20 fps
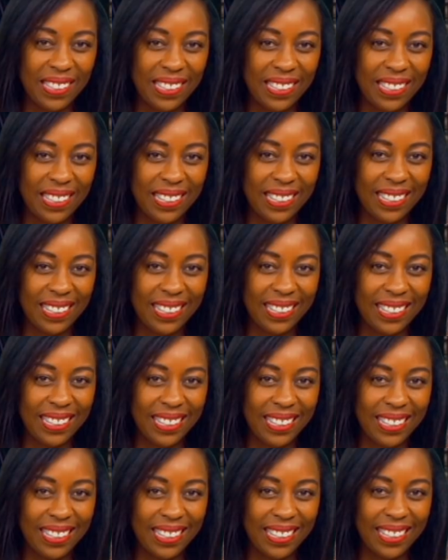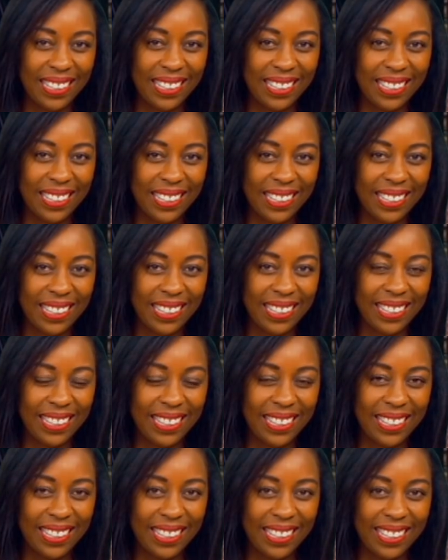
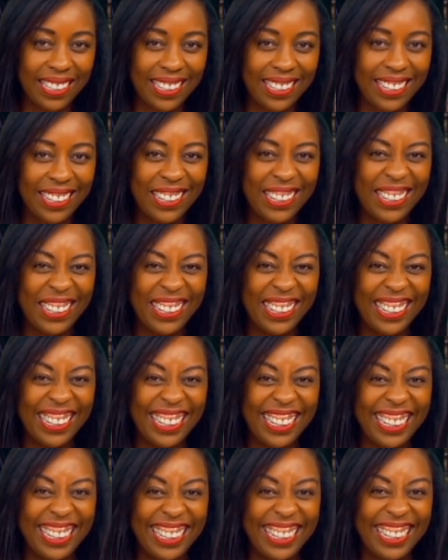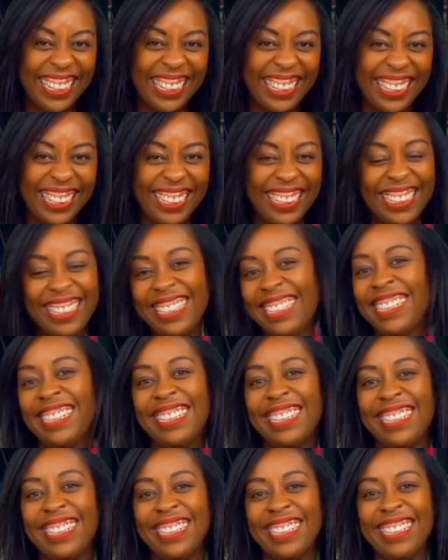
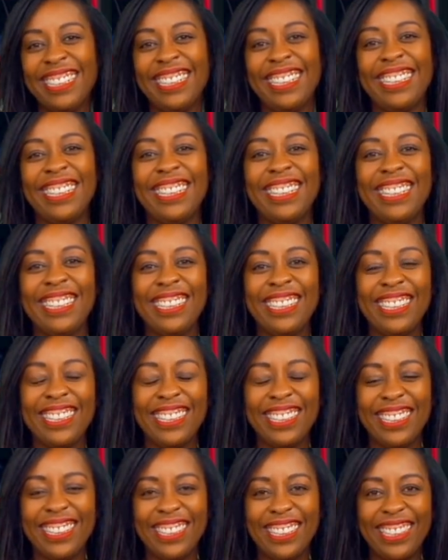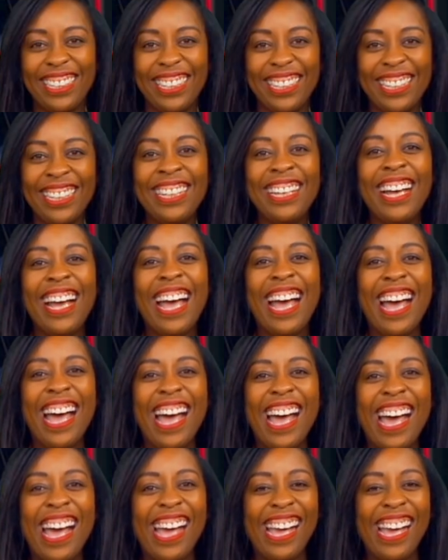The person shown says nothing.